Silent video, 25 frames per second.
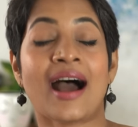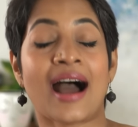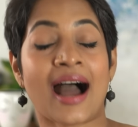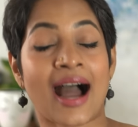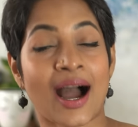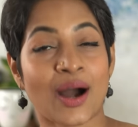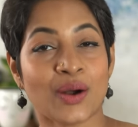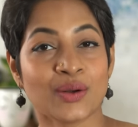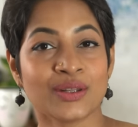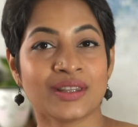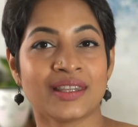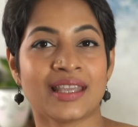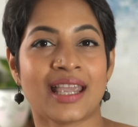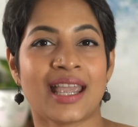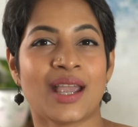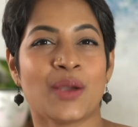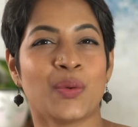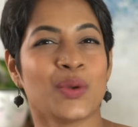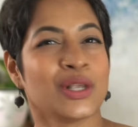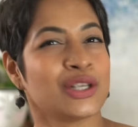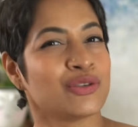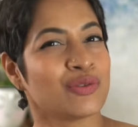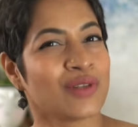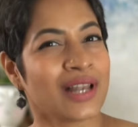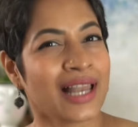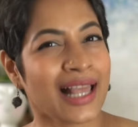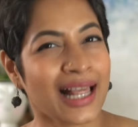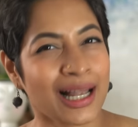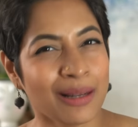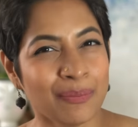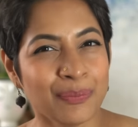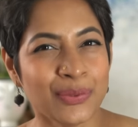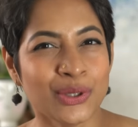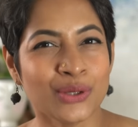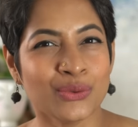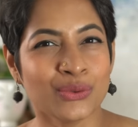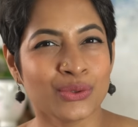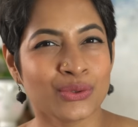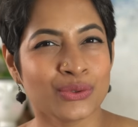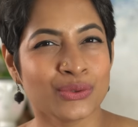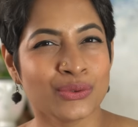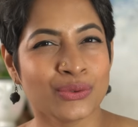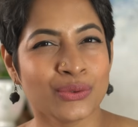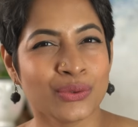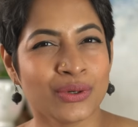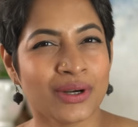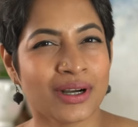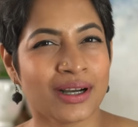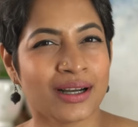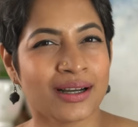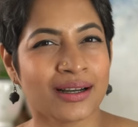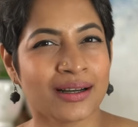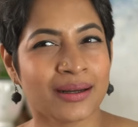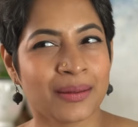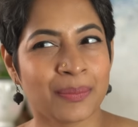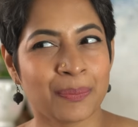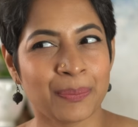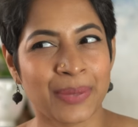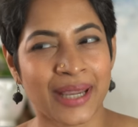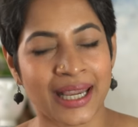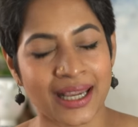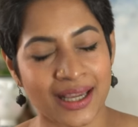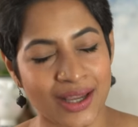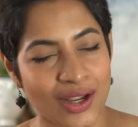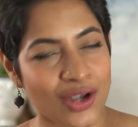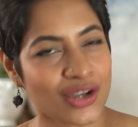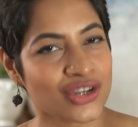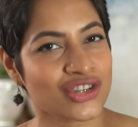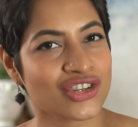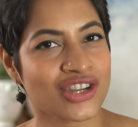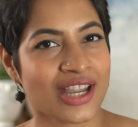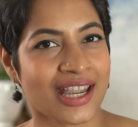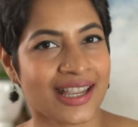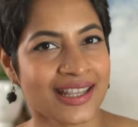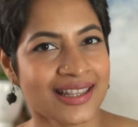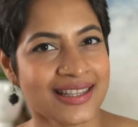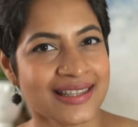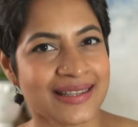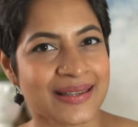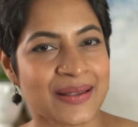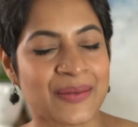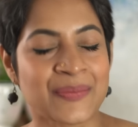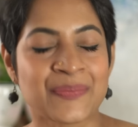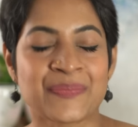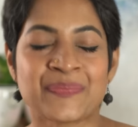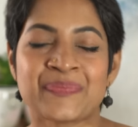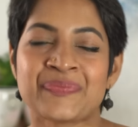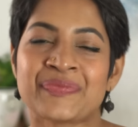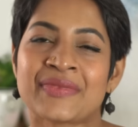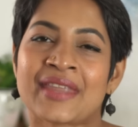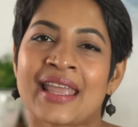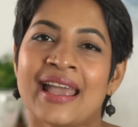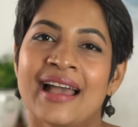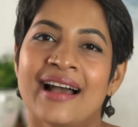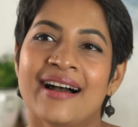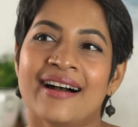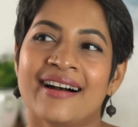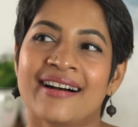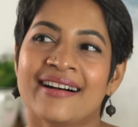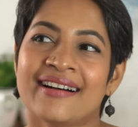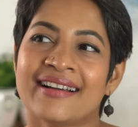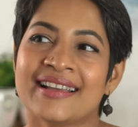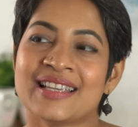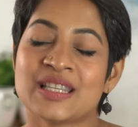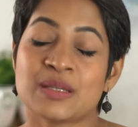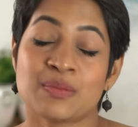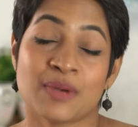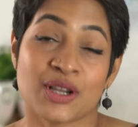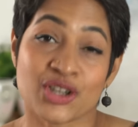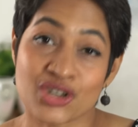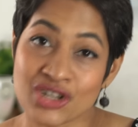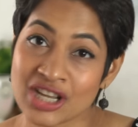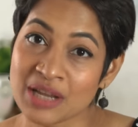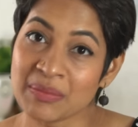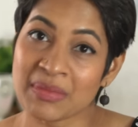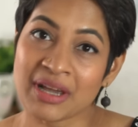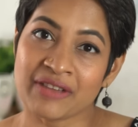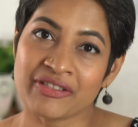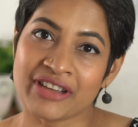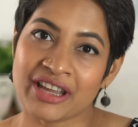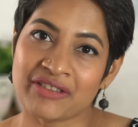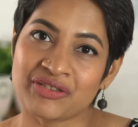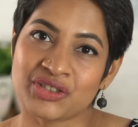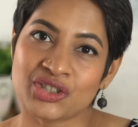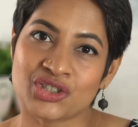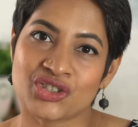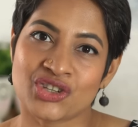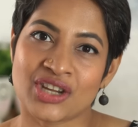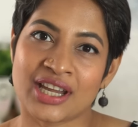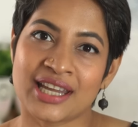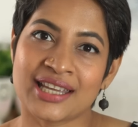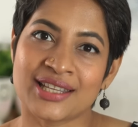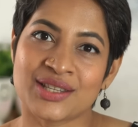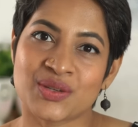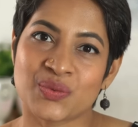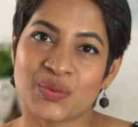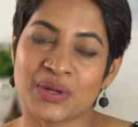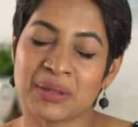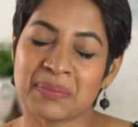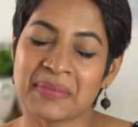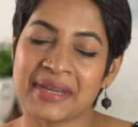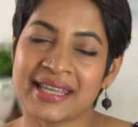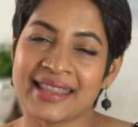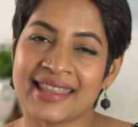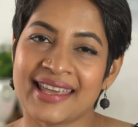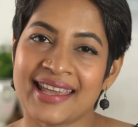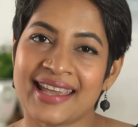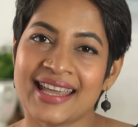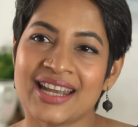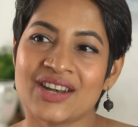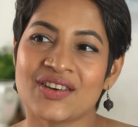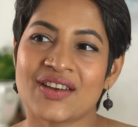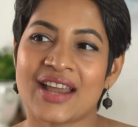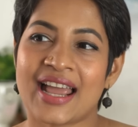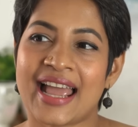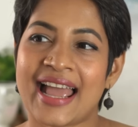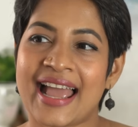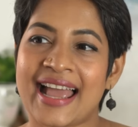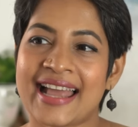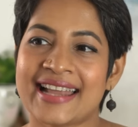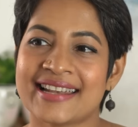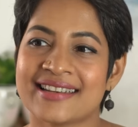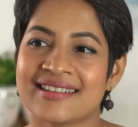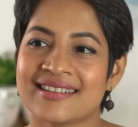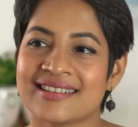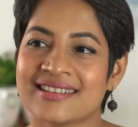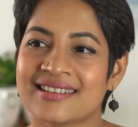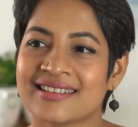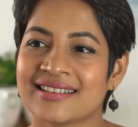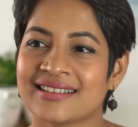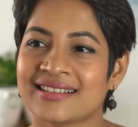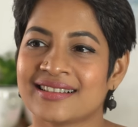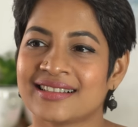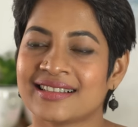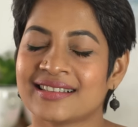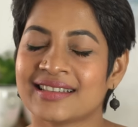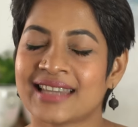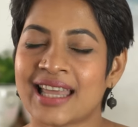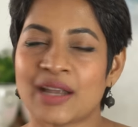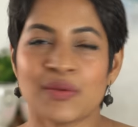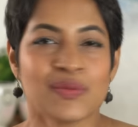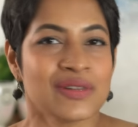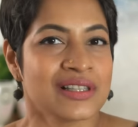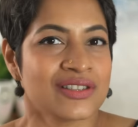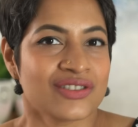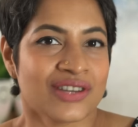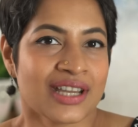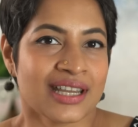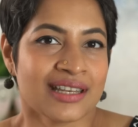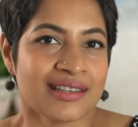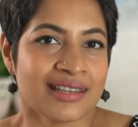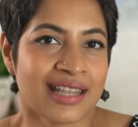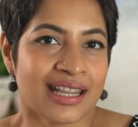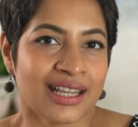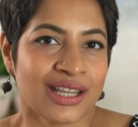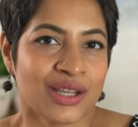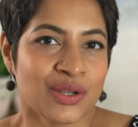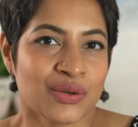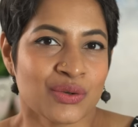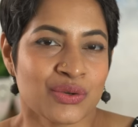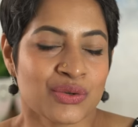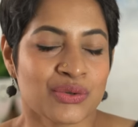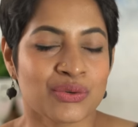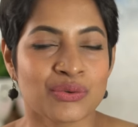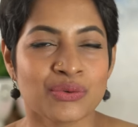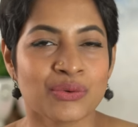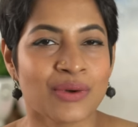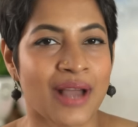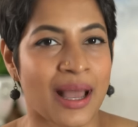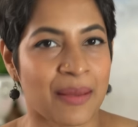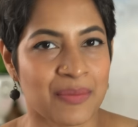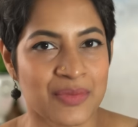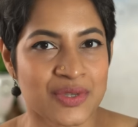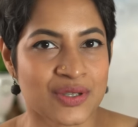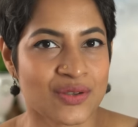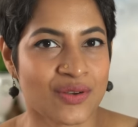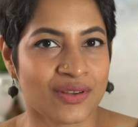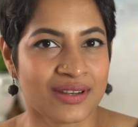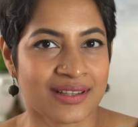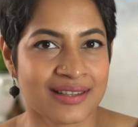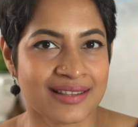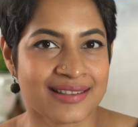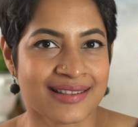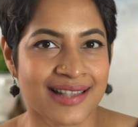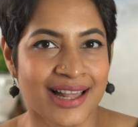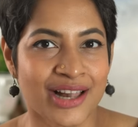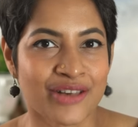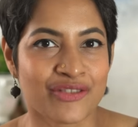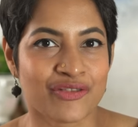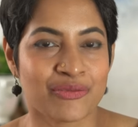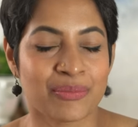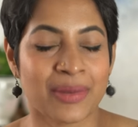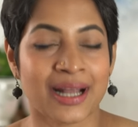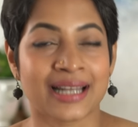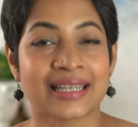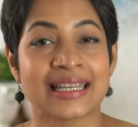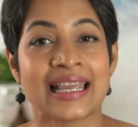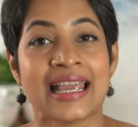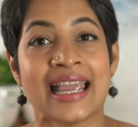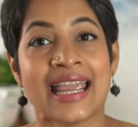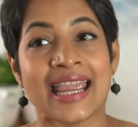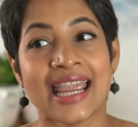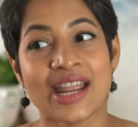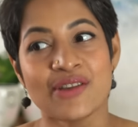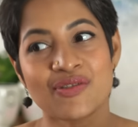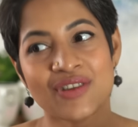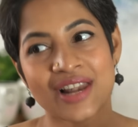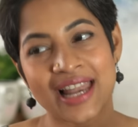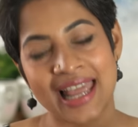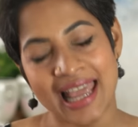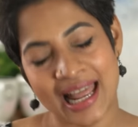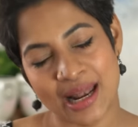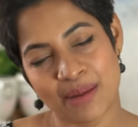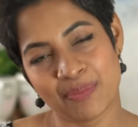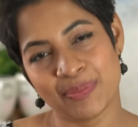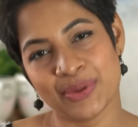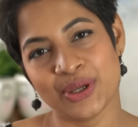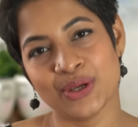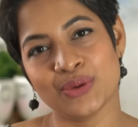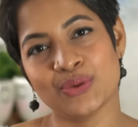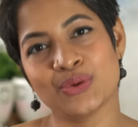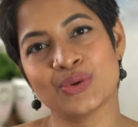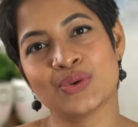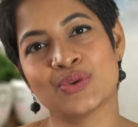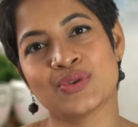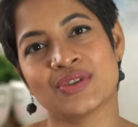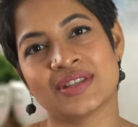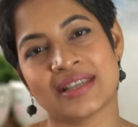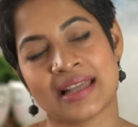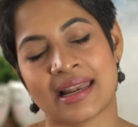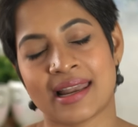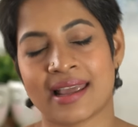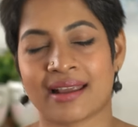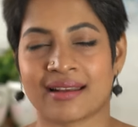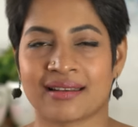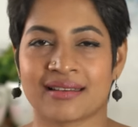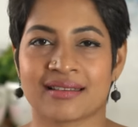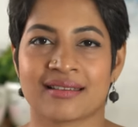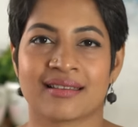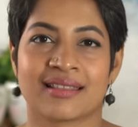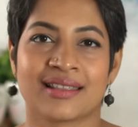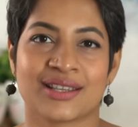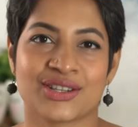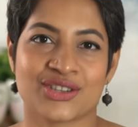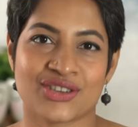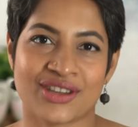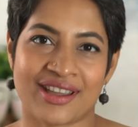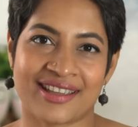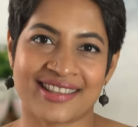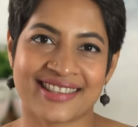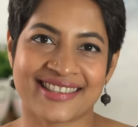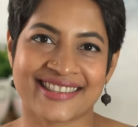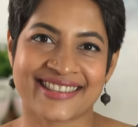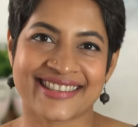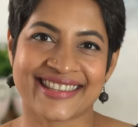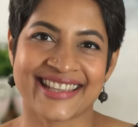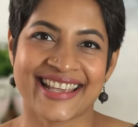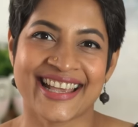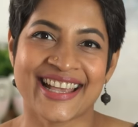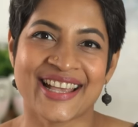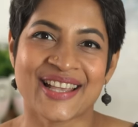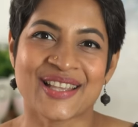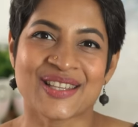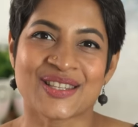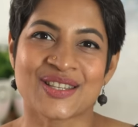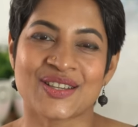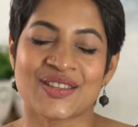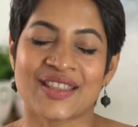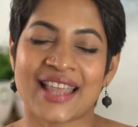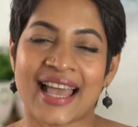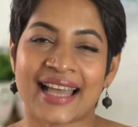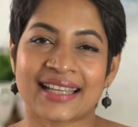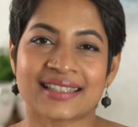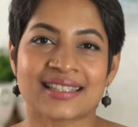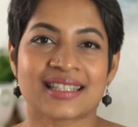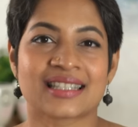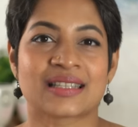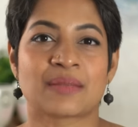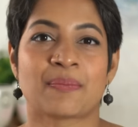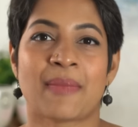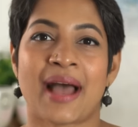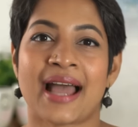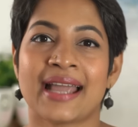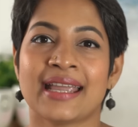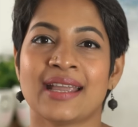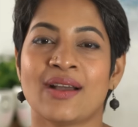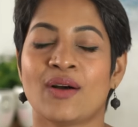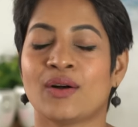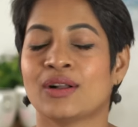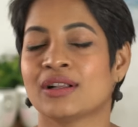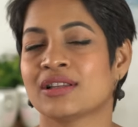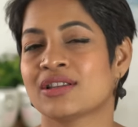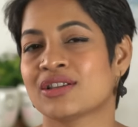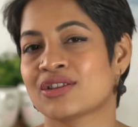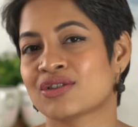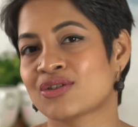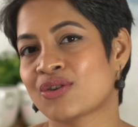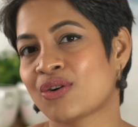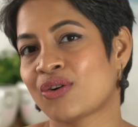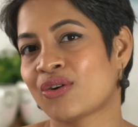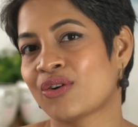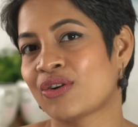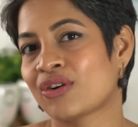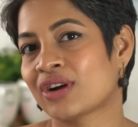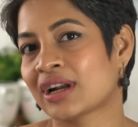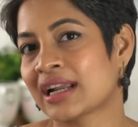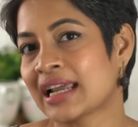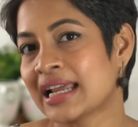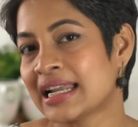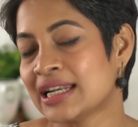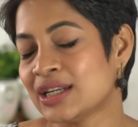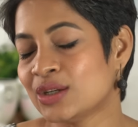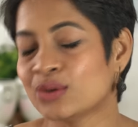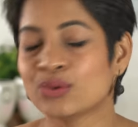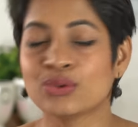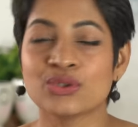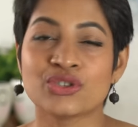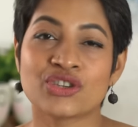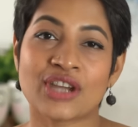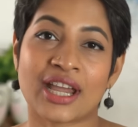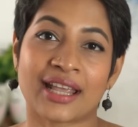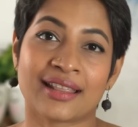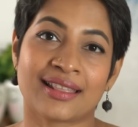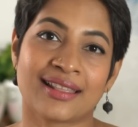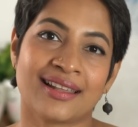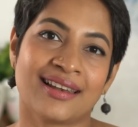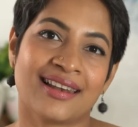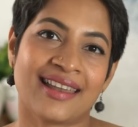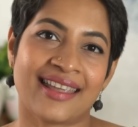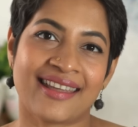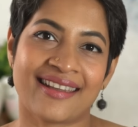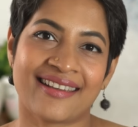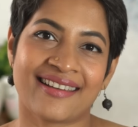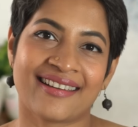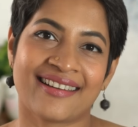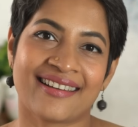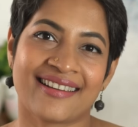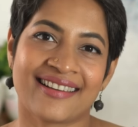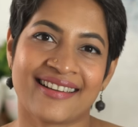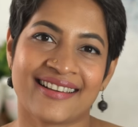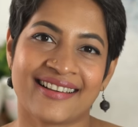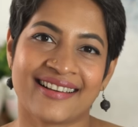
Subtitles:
out there, which will help you to pick your shades. Especially my favorite shades will be there, and that will straight take you to Amazon itself, but it will help you to select the shades. So that's my haul store. Do check the link